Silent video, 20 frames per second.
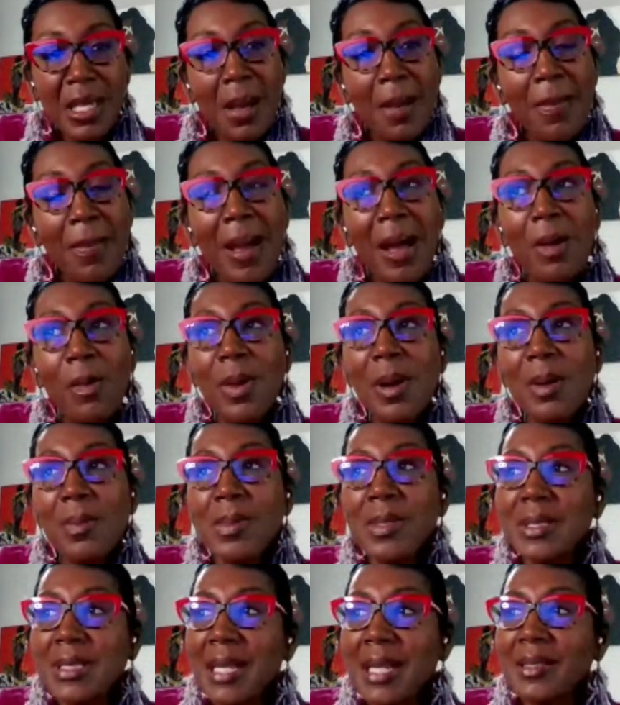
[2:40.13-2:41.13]
about what
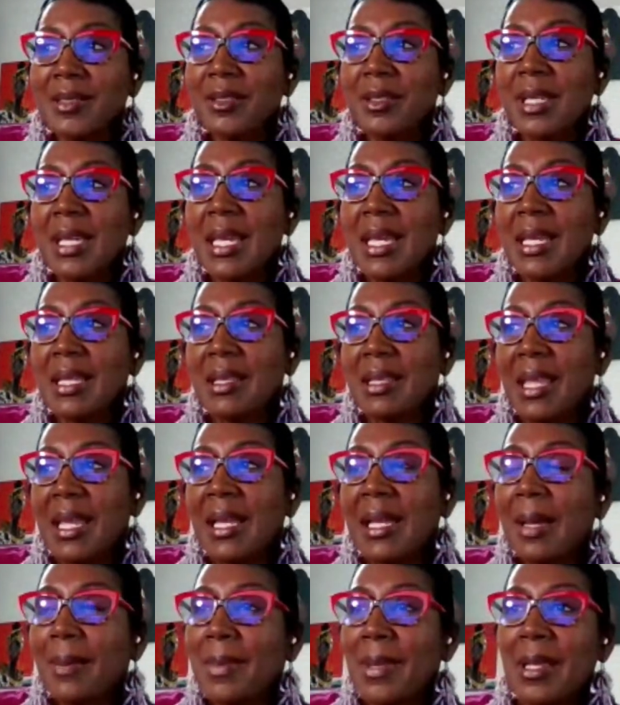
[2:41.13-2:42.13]
would Dr. King
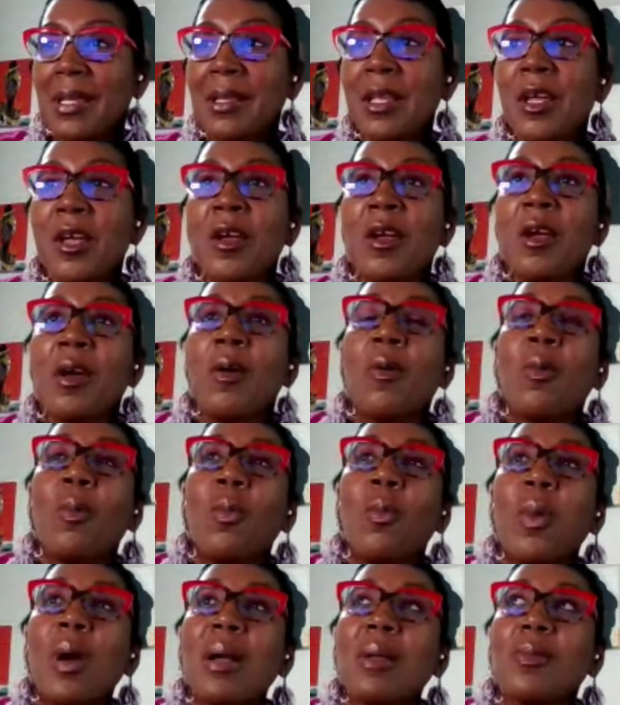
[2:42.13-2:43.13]
think. I mean,
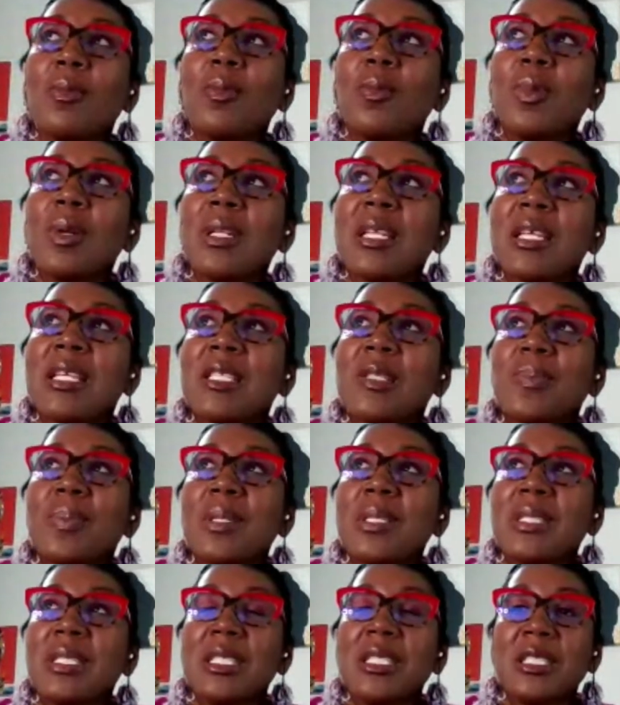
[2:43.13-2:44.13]
what would his
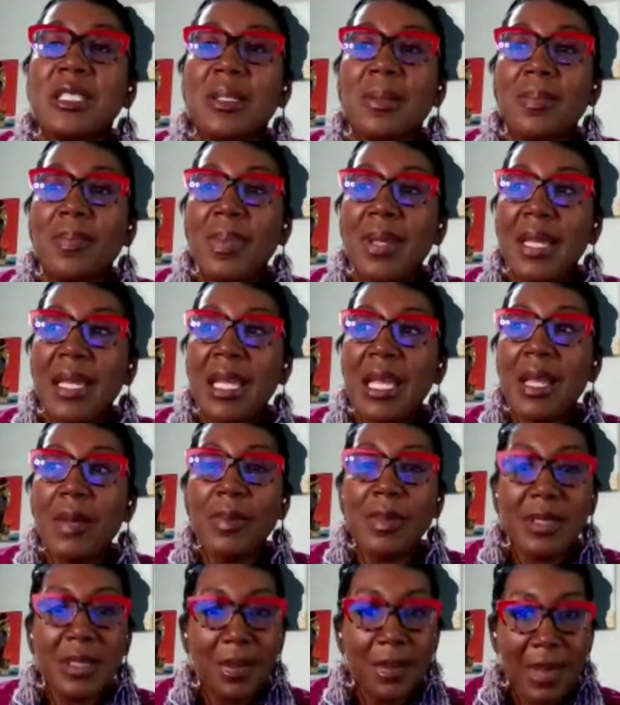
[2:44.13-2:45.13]
position be? He
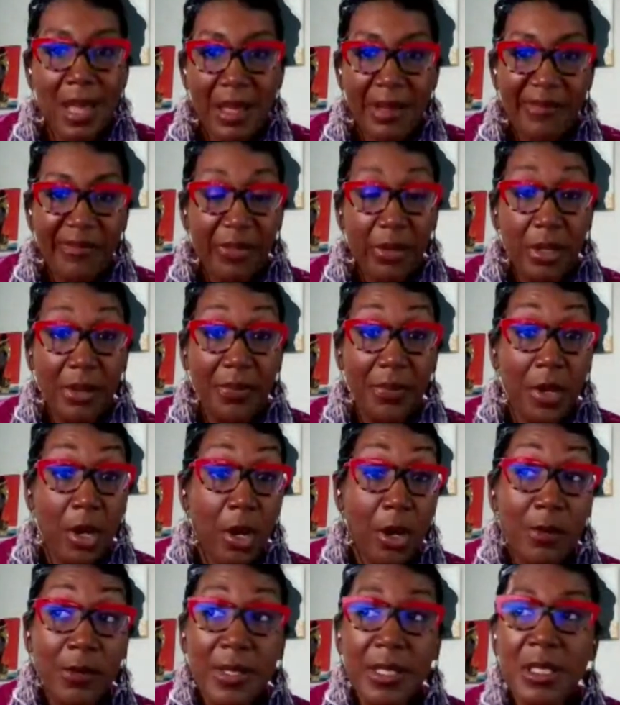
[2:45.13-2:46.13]
was a man full of
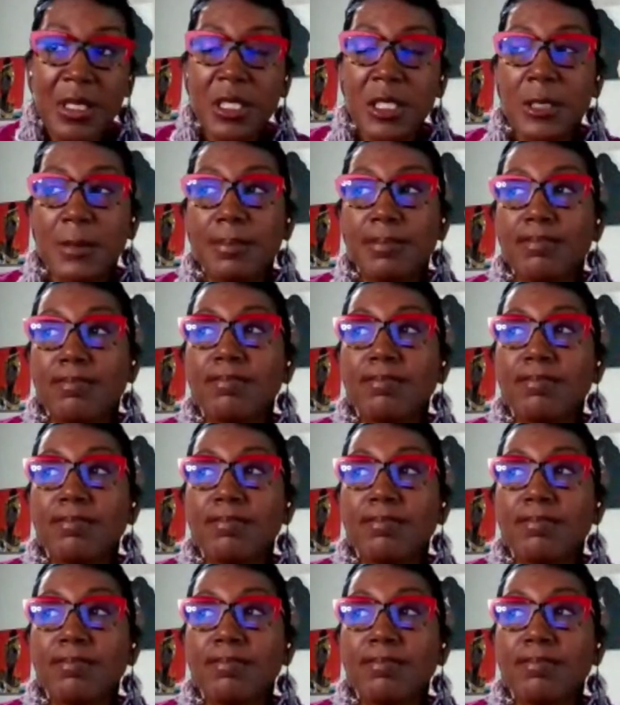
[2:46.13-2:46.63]
courage.